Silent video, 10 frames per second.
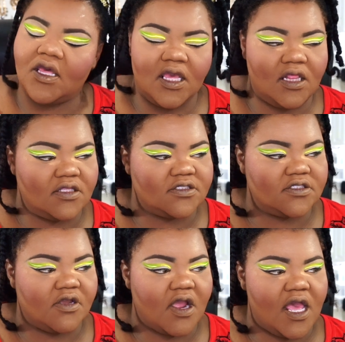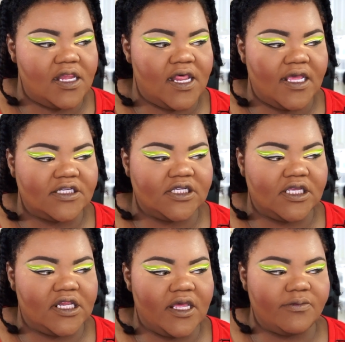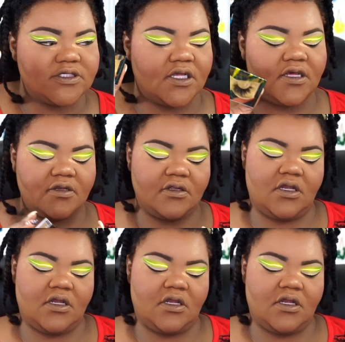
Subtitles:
And this is their eyelash in Glamazon.